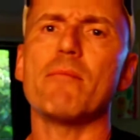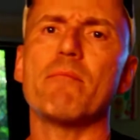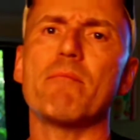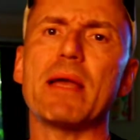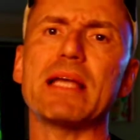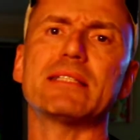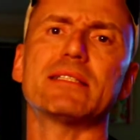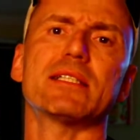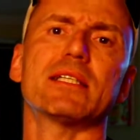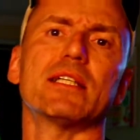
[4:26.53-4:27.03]

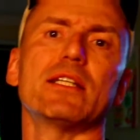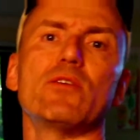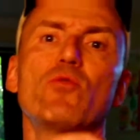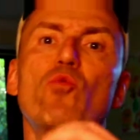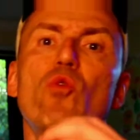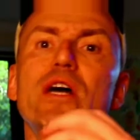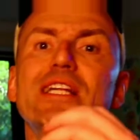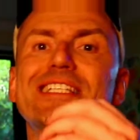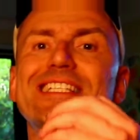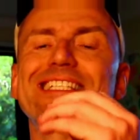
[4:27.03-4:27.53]
Basically,
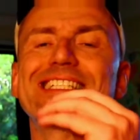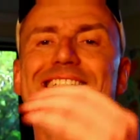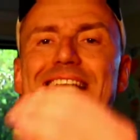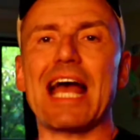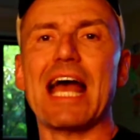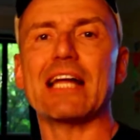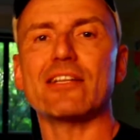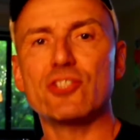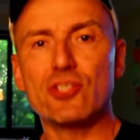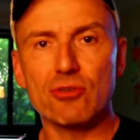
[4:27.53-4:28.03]
what
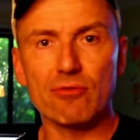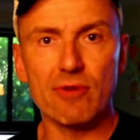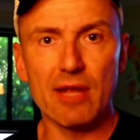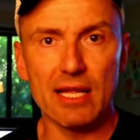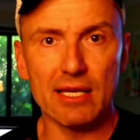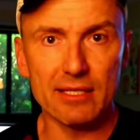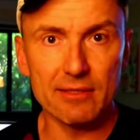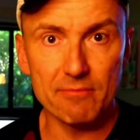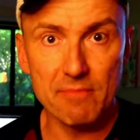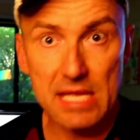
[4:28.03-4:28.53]

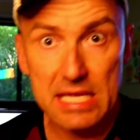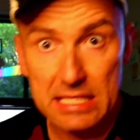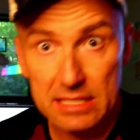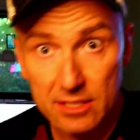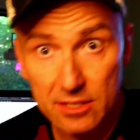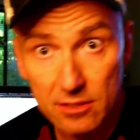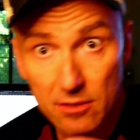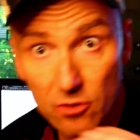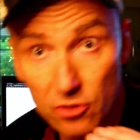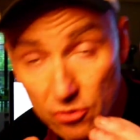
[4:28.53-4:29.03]
saturated
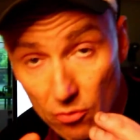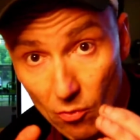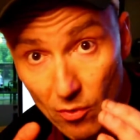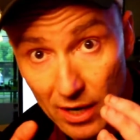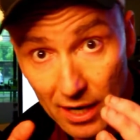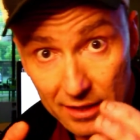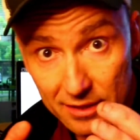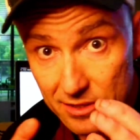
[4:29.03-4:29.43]
means, so when I